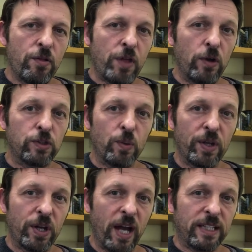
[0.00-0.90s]
Those were
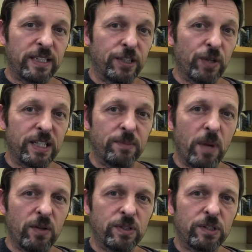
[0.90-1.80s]
the nights he dreaded
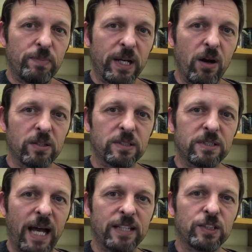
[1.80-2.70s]
most, because
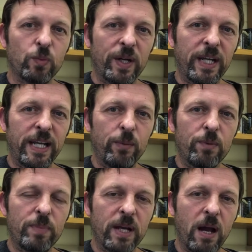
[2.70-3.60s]
that's when he
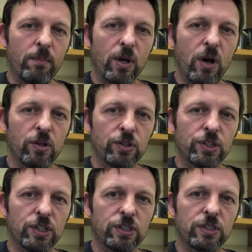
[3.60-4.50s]
would become
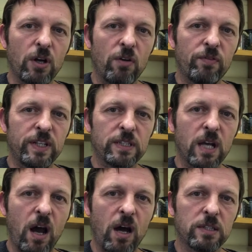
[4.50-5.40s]
conscious of his
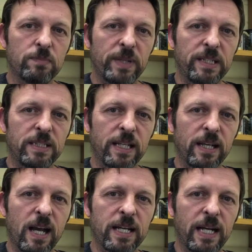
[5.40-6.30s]
heart
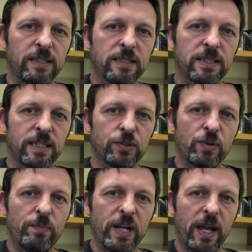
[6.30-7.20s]
beating against his
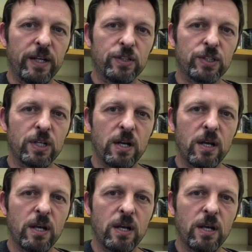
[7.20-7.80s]
ribcage.